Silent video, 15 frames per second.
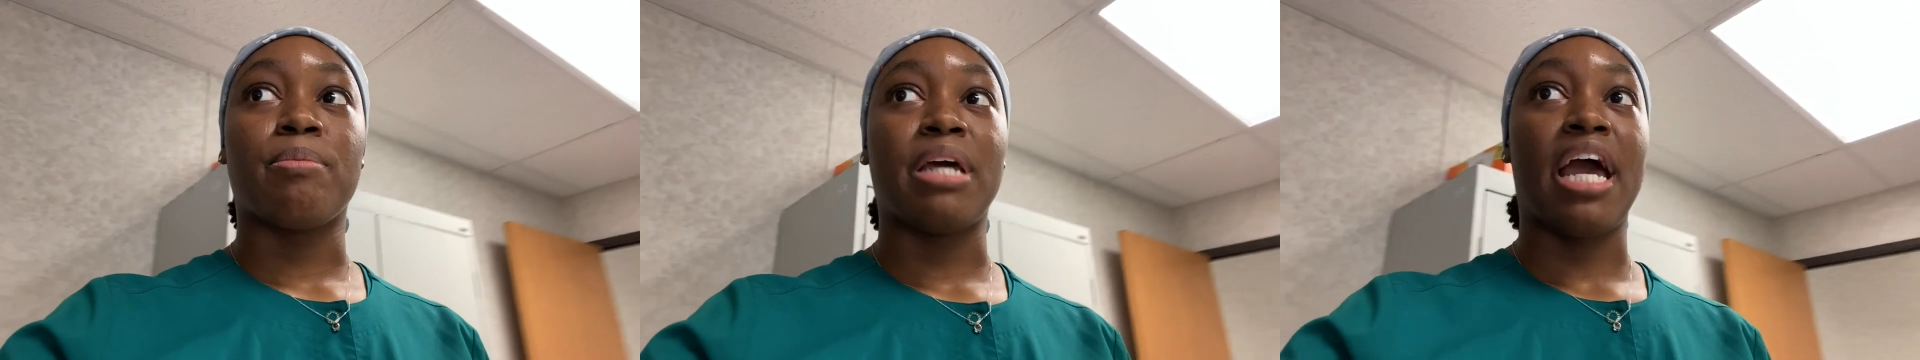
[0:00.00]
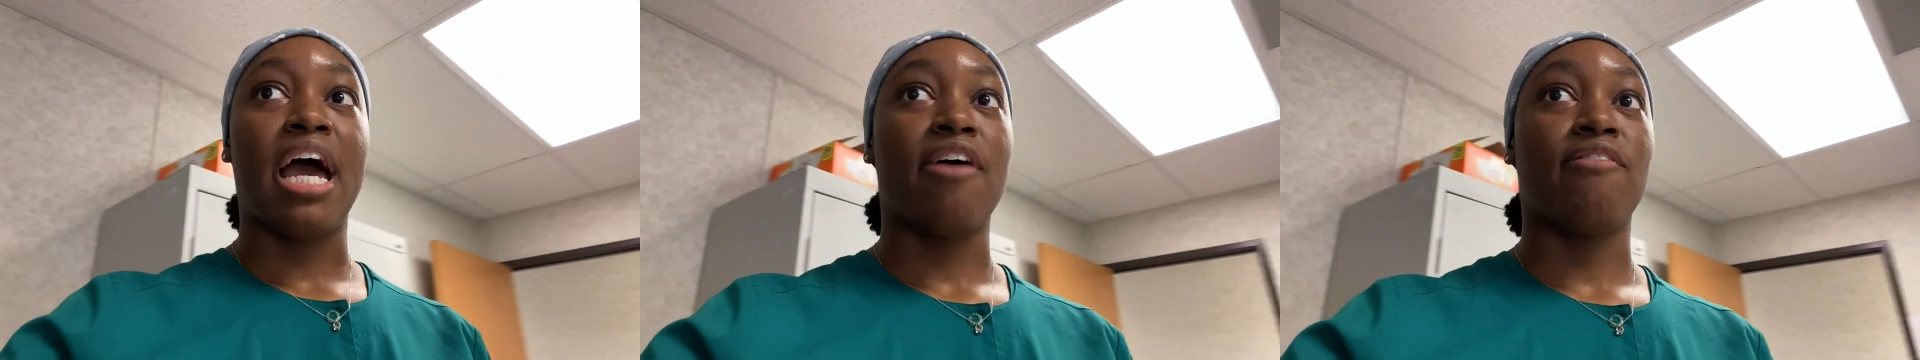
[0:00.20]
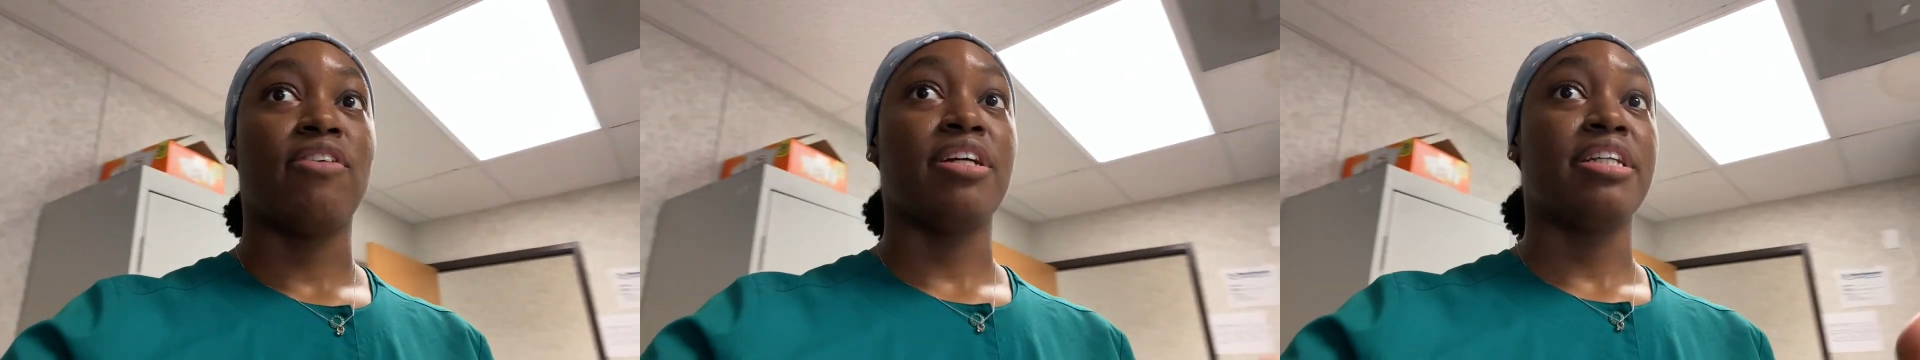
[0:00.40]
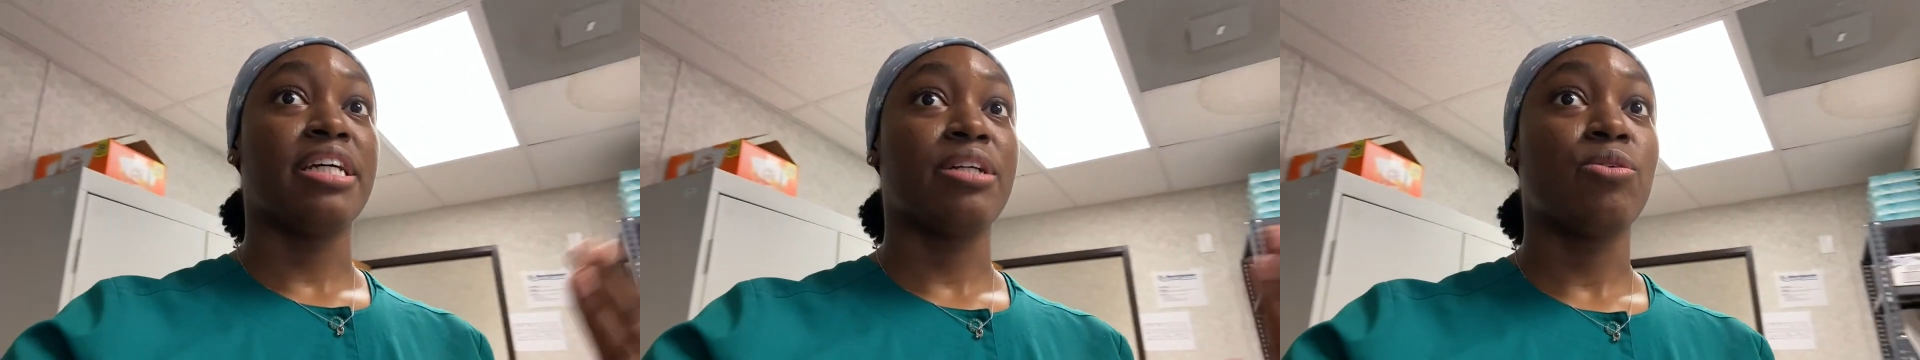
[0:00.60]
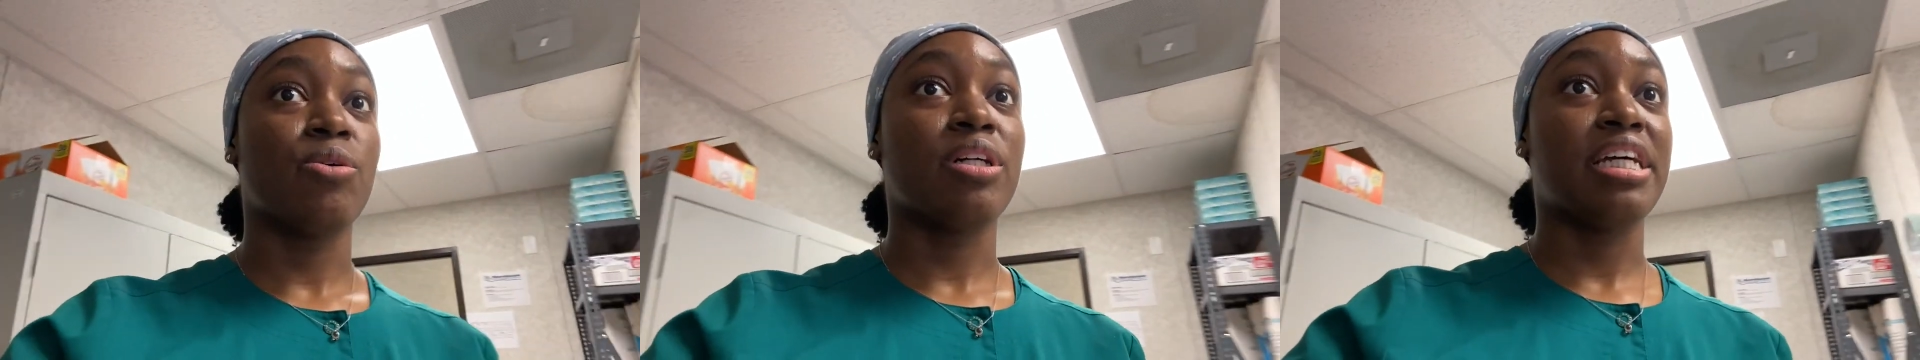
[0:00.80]
They have a
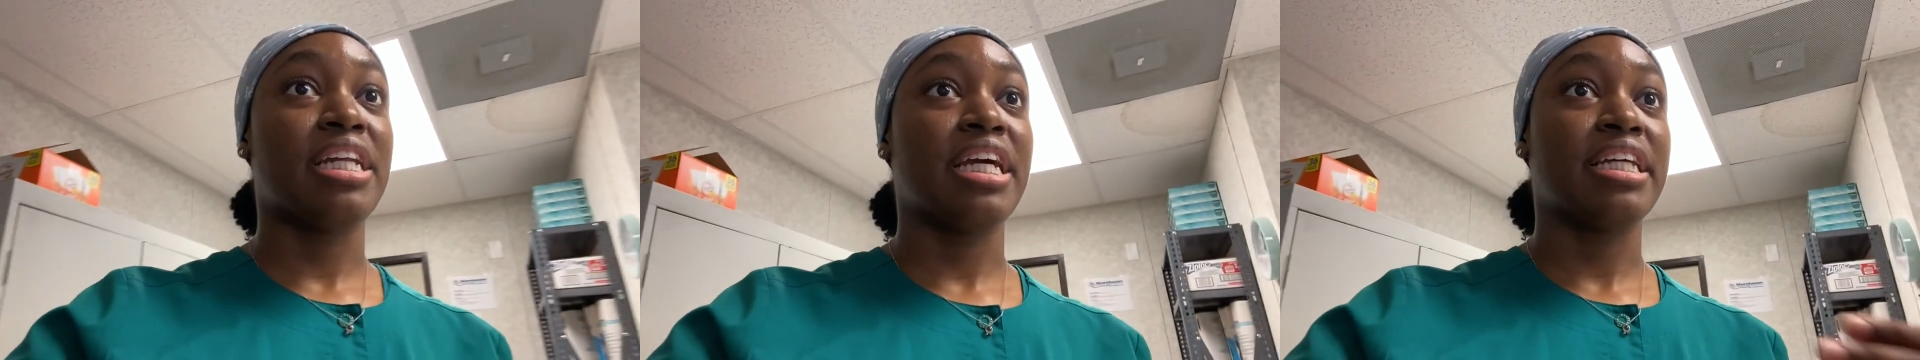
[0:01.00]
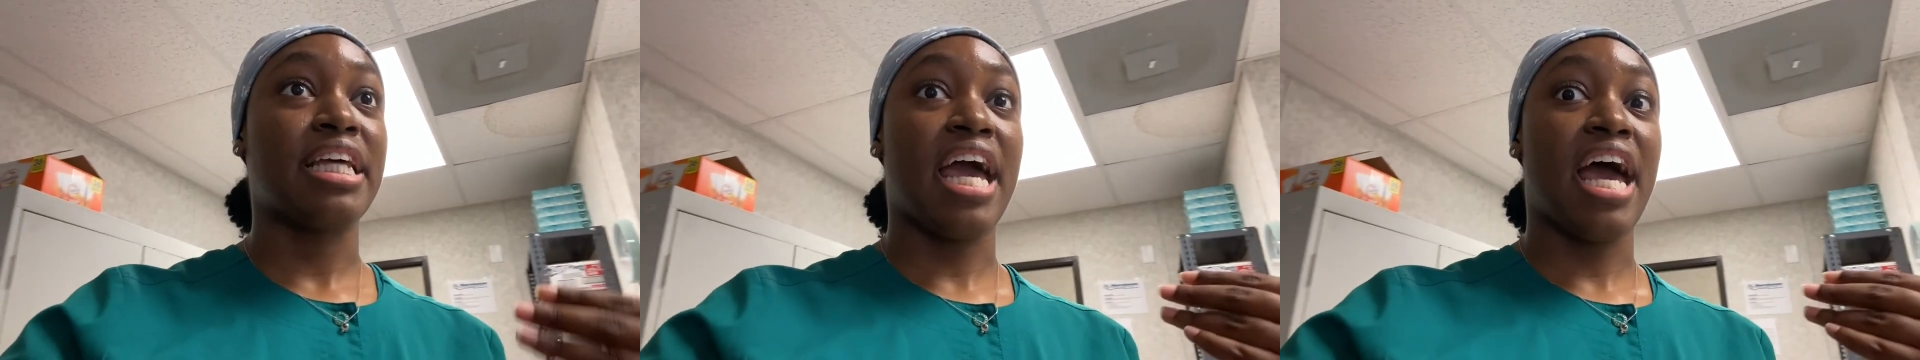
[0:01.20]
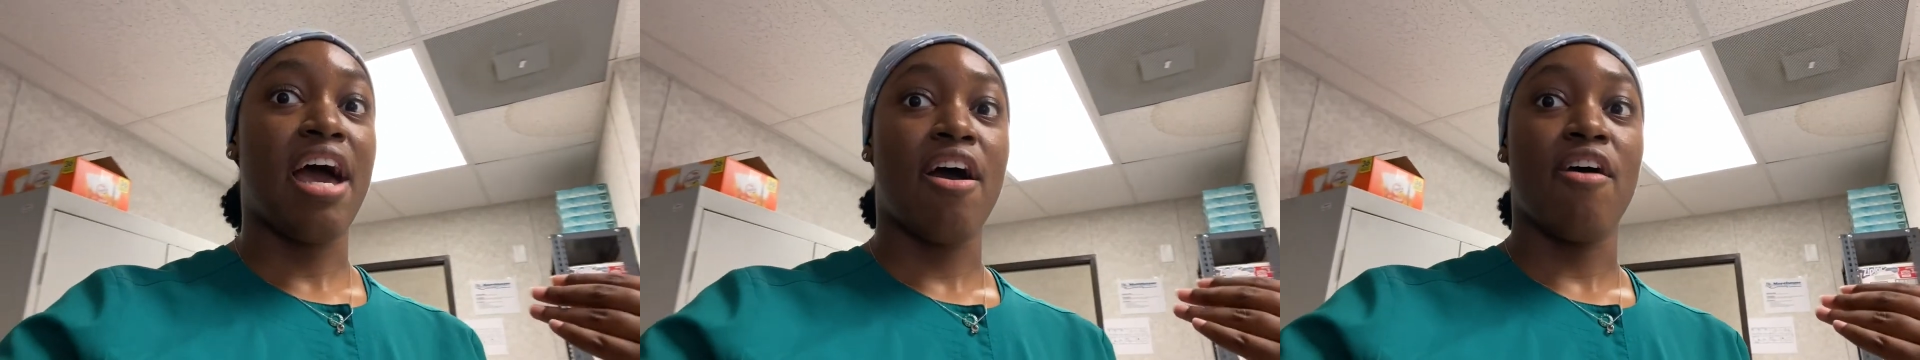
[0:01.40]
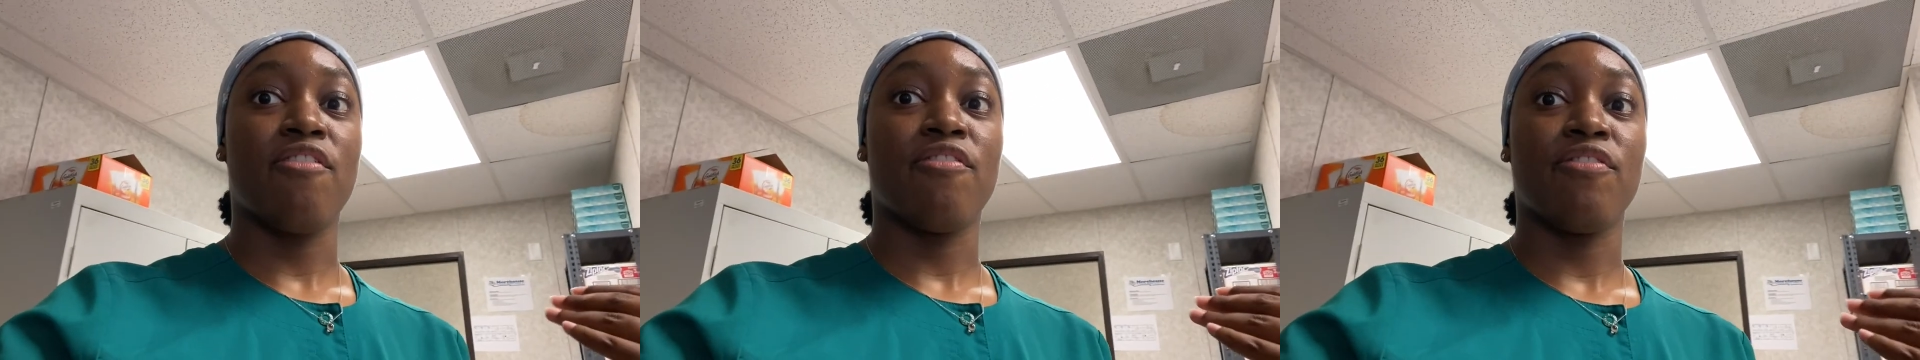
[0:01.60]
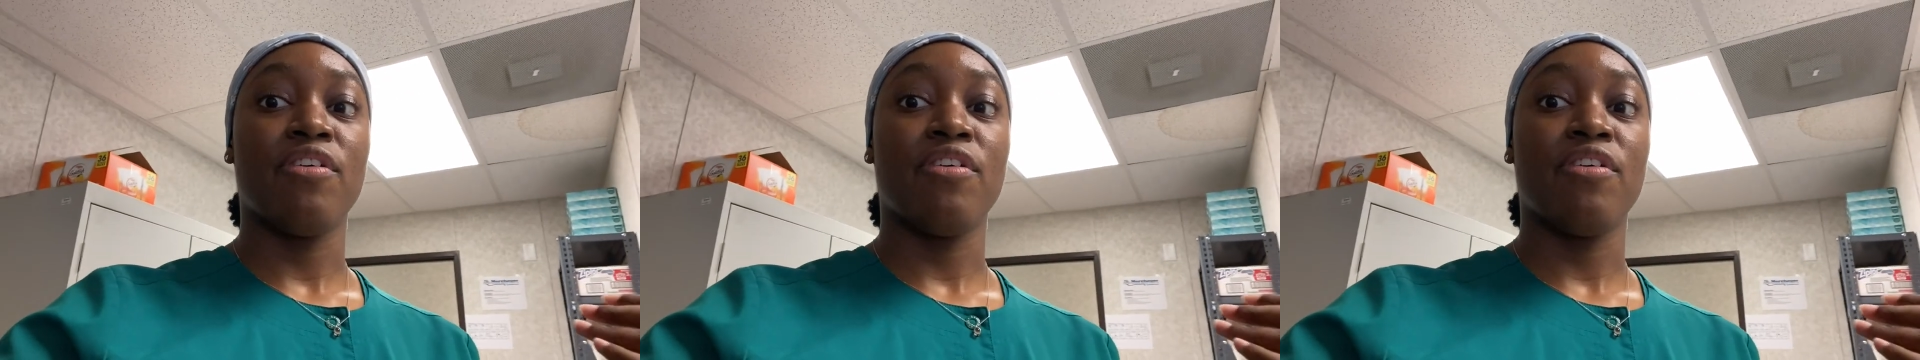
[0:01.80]
dental clinic, they have